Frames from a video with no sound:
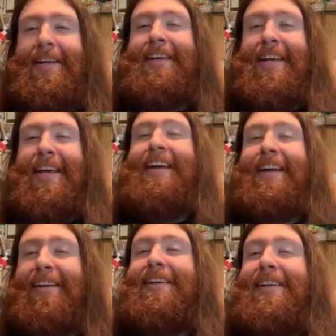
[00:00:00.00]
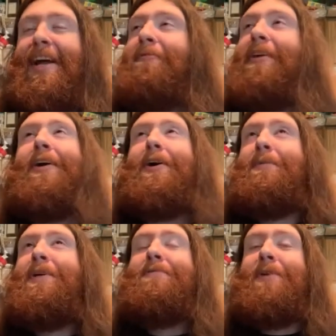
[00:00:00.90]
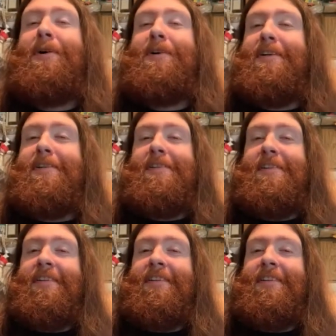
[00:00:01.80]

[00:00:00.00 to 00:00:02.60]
cool. yeah. The video Army of Darkness awesome too,